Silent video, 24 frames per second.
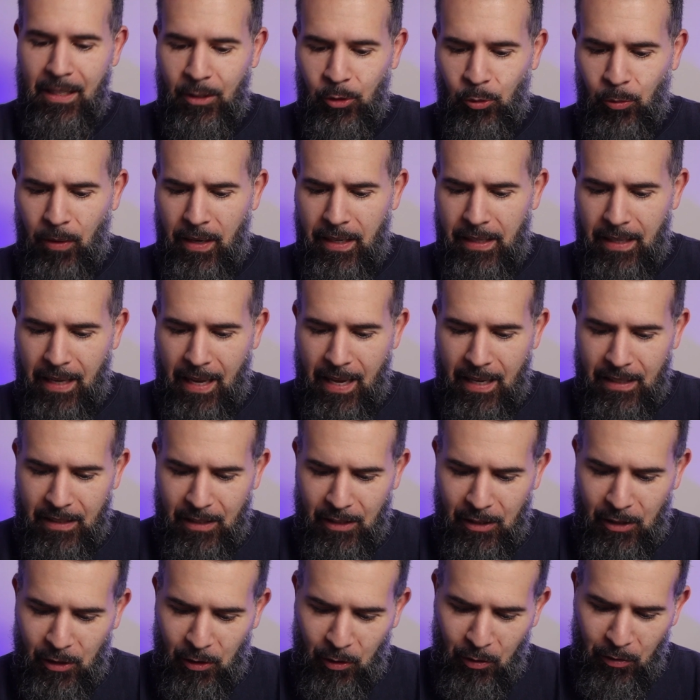That's right, a
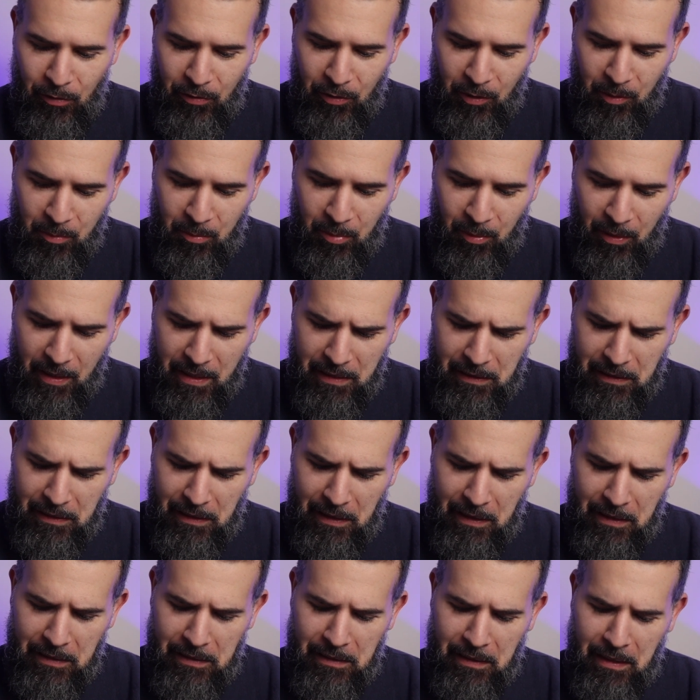silver
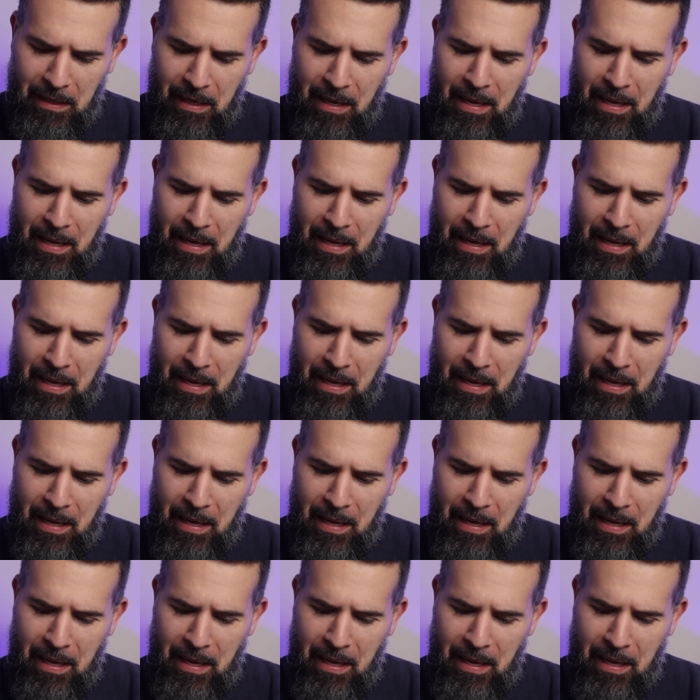bracelet.